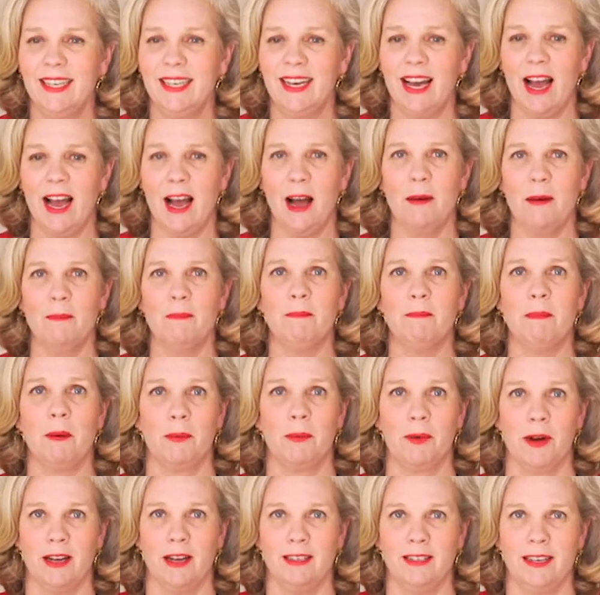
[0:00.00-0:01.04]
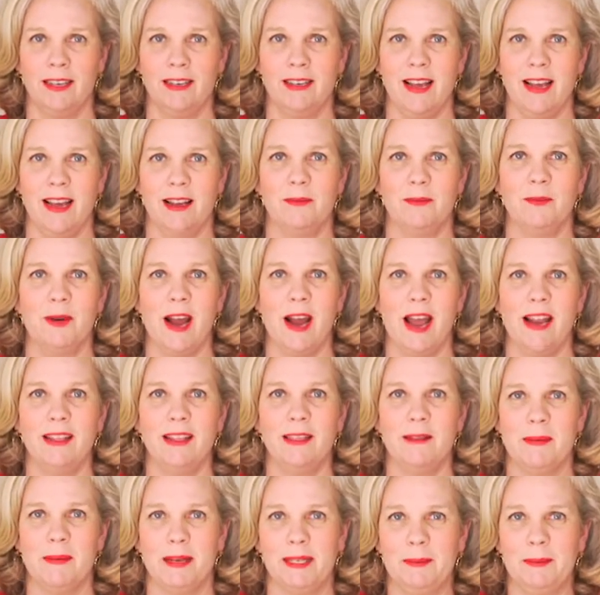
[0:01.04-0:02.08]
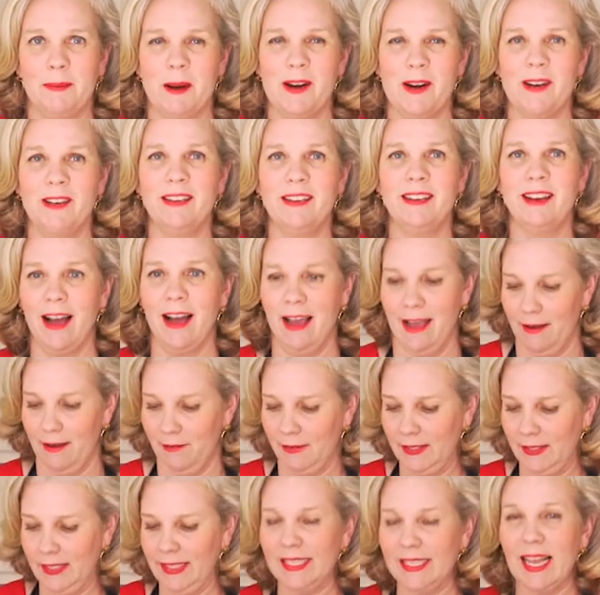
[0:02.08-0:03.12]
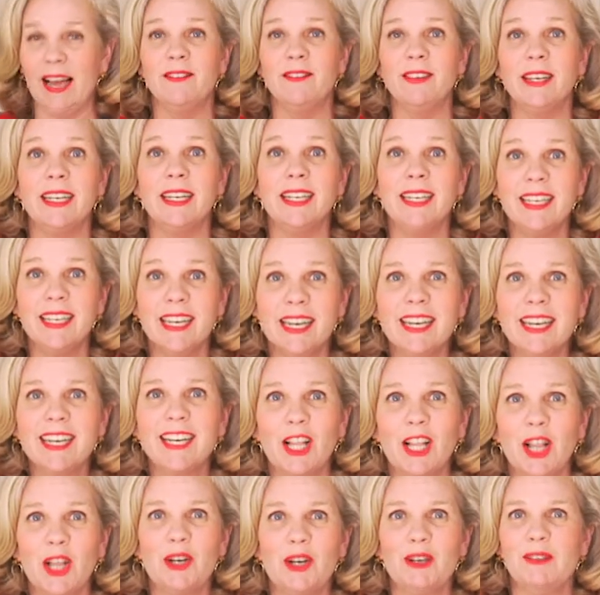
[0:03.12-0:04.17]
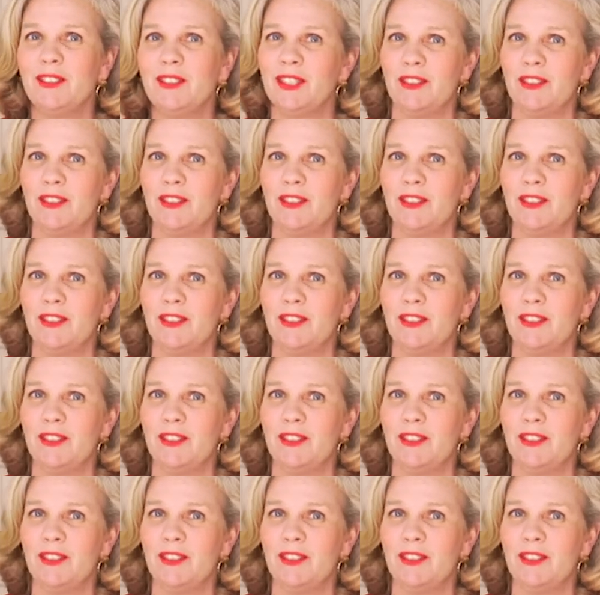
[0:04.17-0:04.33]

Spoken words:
but we're not done yet. We're adding the best part. I have 7 cloves